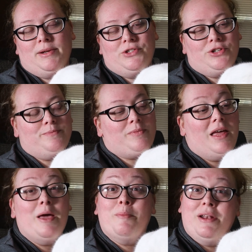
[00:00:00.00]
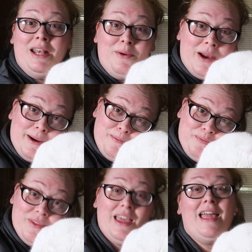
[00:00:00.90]
to make sure. But anyway,
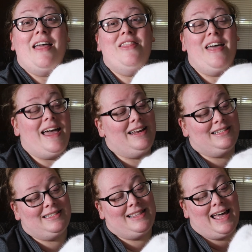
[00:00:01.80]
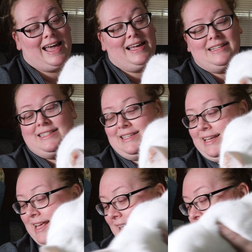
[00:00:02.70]
that is that,
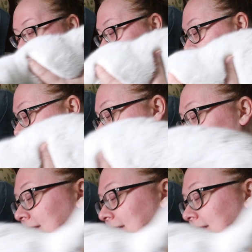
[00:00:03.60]
and